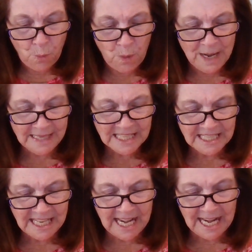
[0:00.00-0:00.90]
we
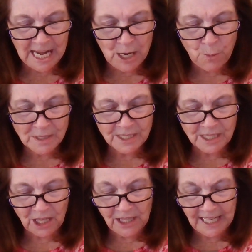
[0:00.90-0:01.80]
see it was
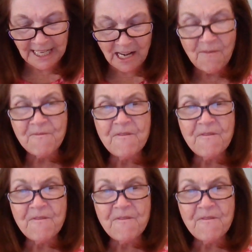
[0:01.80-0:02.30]
the little